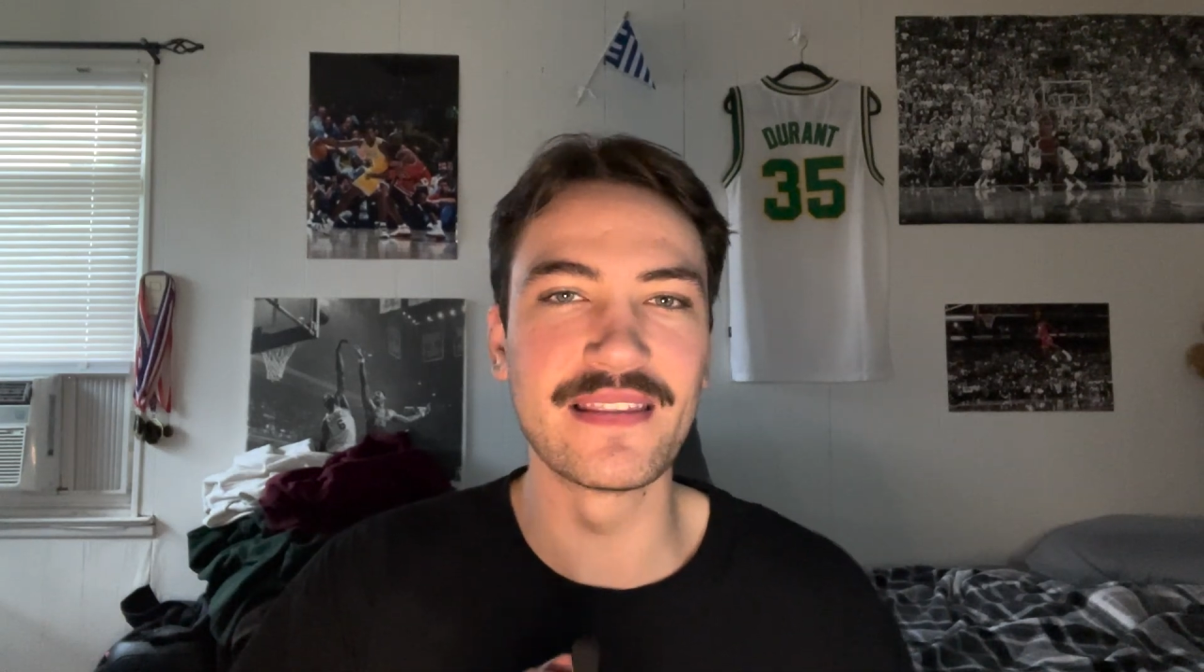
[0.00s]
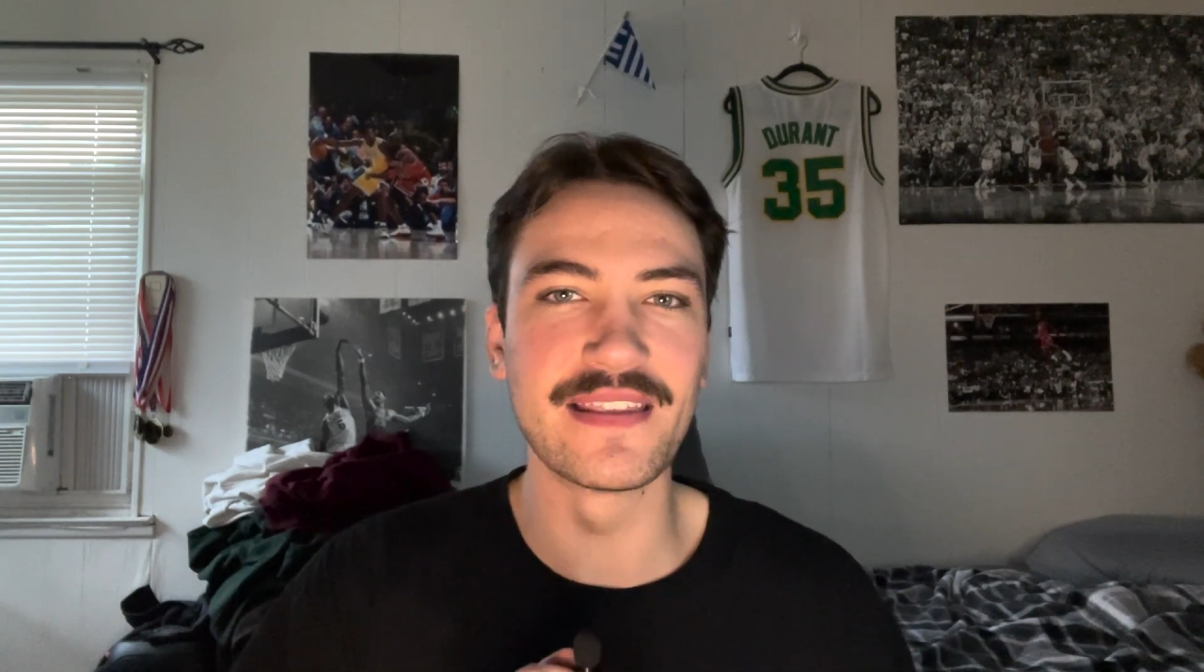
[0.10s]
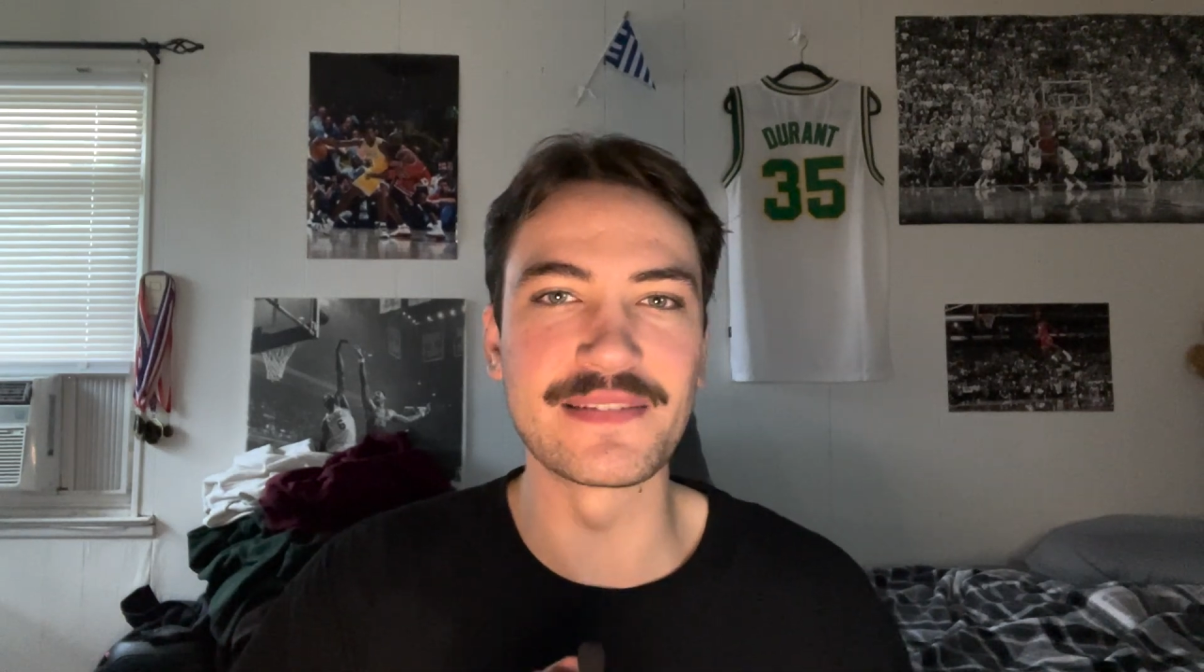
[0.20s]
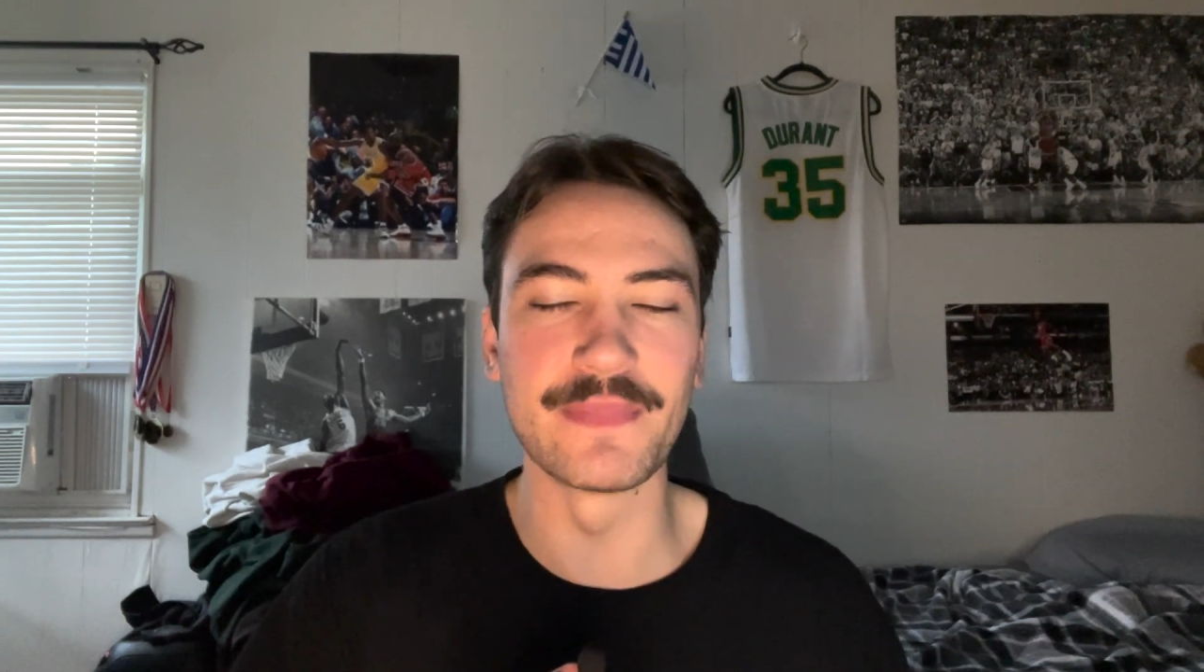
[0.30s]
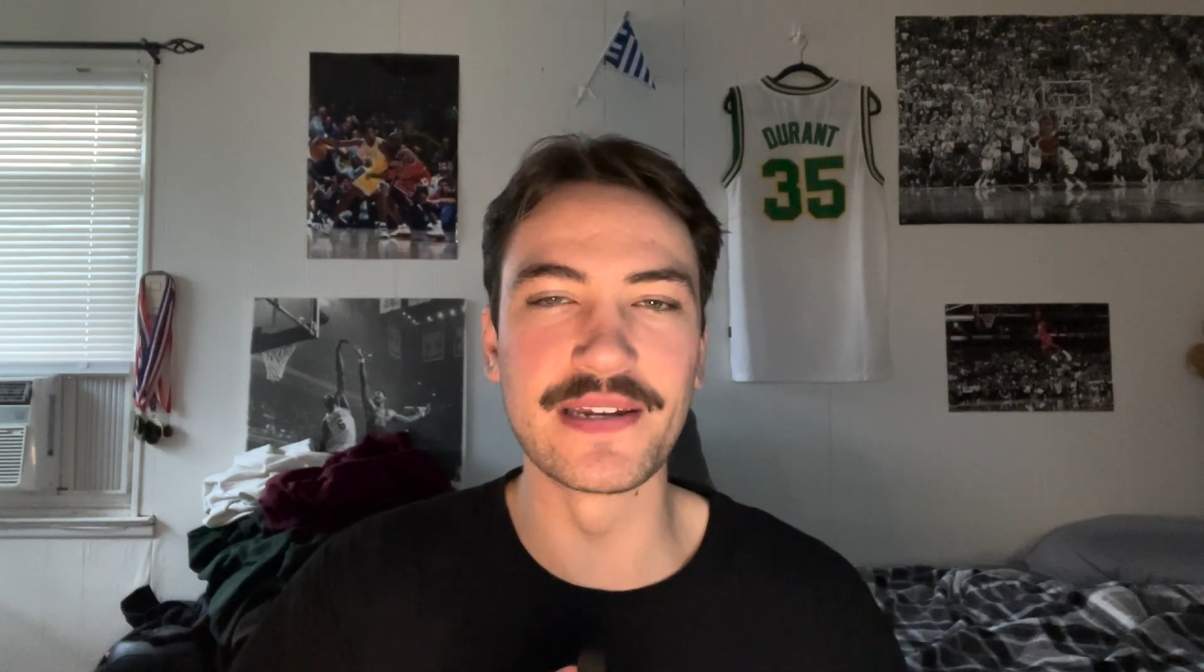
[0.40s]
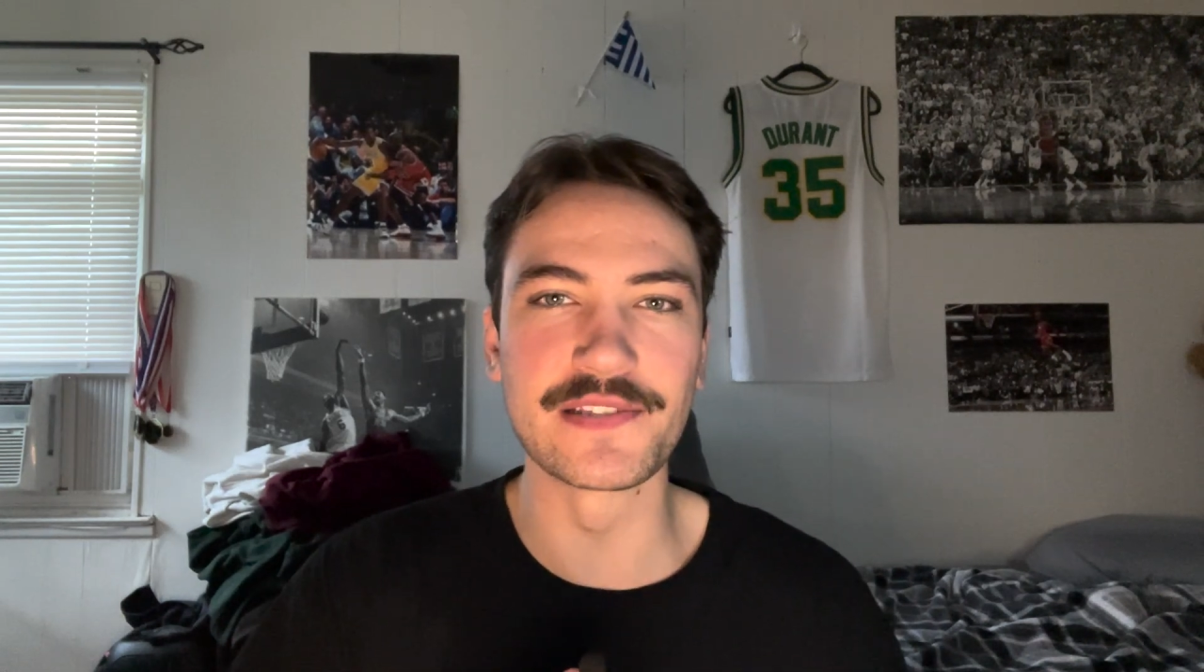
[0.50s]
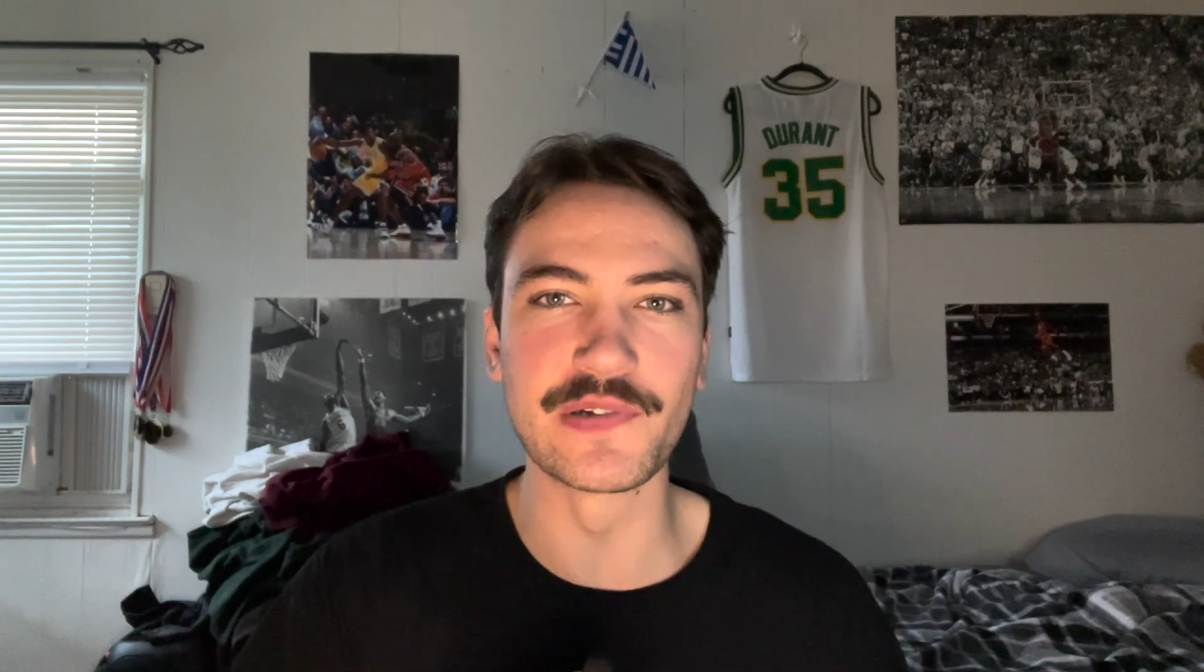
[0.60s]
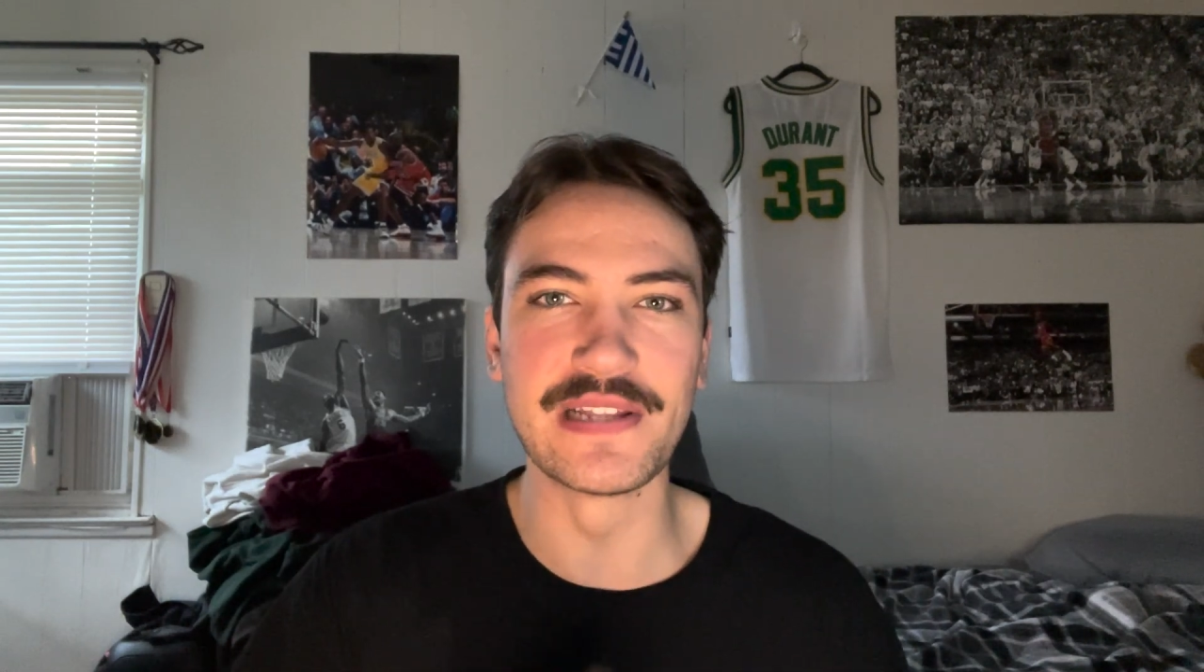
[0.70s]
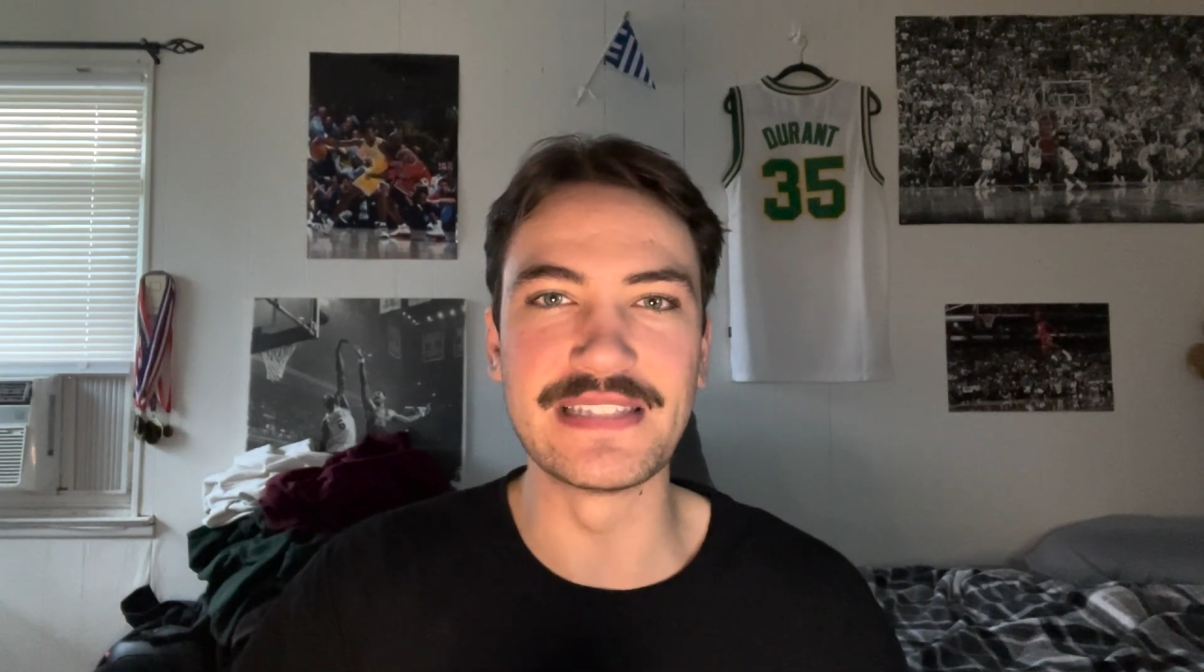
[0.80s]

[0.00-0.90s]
this Minnesota